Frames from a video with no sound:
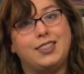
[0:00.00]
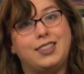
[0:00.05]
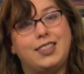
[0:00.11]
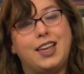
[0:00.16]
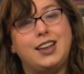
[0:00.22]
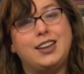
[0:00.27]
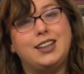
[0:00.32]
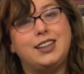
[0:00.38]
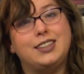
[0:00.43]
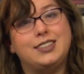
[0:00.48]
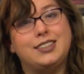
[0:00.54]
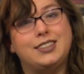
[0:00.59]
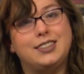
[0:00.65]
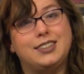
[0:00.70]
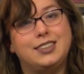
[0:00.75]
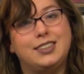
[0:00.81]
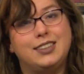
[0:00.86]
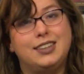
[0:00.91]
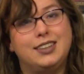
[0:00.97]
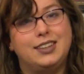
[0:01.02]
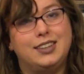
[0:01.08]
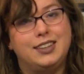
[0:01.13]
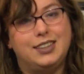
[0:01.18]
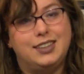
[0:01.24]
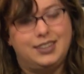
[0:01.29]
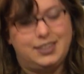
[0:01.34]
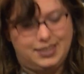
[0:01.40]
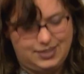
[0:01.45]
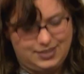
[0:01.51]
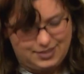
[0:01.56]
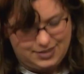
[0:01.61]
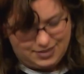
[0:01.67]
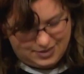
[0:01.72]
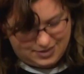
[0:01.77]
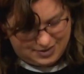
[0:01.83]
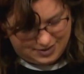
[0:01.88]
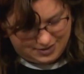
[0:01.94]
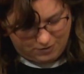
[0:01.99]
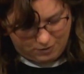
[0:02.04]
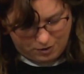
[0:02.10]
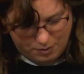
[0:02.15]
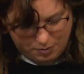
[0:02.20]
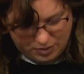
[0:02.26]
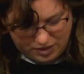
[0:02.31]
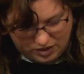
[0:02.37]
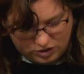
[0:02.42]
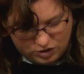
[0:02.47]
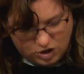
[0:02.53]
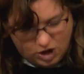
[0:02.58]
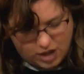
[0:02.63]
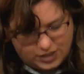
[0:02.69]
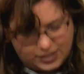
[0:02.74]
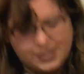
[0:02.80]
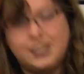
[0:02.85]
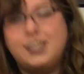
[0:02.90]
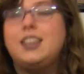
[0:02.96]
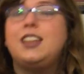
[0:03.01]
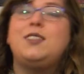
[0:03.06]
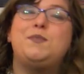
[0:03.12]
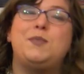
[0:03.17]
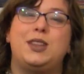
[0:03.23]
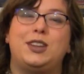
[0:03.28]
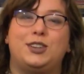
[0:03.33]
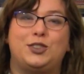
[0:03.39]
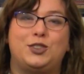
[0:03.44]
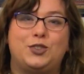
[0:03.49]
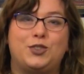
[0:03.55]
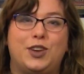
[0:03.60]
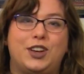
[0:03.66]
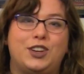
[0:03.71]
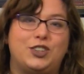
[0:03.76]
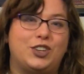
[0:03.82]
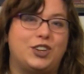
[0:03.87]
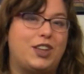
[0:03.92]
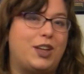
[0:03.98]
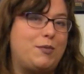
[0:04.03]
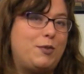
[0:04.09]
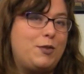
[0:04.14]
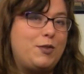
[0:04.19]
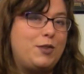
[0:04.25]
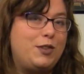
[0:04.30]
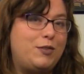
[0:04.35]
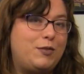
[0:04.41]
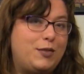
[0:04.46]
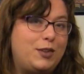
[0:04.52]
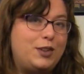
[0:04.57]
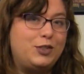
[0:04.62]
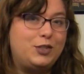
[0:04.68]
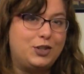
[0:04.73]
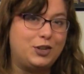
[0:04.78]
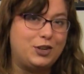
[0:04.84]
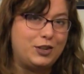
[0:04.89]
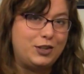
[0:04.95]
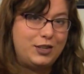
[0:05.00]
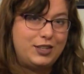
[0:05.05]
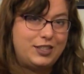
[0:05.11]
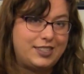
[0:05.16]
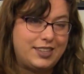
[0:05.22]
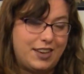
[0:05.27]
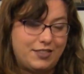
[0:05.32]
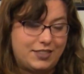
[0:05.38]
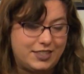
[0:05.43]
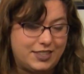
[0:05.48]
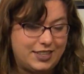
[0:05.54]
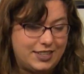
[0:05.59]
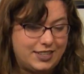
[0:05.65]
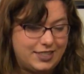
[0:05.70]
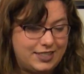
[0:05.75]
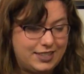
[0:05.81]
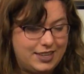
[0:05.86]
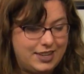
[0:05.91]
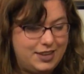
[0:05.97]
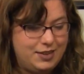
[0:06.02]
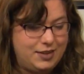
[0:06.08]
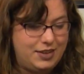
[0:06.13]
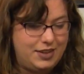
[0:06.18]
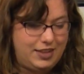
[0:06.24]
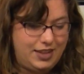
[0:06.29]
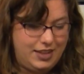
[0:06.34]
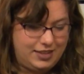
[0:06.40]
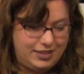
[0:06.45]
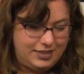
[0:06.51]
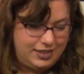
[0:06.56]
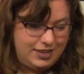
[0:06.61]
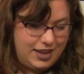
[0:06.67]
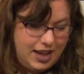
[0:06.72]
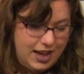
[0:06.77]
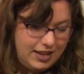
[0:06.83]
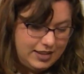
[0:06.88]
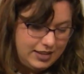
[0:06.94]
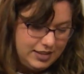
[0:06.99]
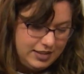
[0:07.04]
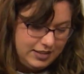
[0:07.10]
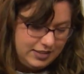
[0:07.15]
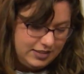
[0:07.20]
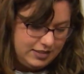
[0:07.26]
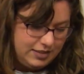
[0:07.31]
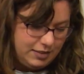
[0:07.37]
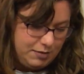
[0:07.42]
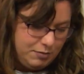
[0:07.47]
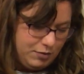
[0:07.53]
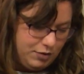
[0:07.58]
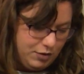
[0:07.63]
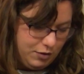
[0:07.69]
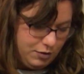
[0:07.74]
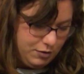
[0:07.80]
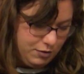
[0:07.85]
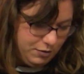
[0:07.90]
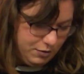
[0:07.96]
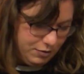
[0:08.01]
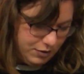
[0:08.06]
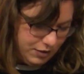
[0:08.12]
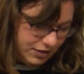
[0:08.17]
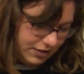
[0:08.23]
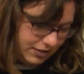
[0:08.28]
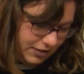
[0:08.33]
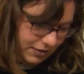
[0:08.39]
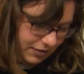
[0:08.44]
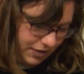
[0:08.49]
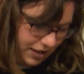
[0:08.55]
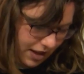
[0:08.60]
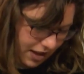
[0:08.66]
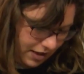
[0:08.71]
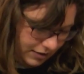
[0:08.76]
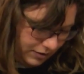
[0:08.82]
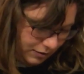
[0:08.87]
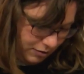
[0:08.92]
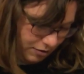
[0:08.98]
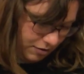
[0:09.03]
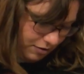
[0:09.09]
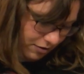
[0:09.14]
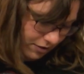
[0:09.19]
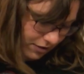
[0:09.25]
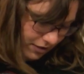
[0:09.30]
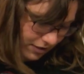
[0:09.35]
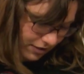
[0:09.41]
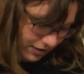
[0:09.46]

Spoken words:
that it's from the Johnson administration, I'm going to venture early 70s. It's got some doozies of casseroles.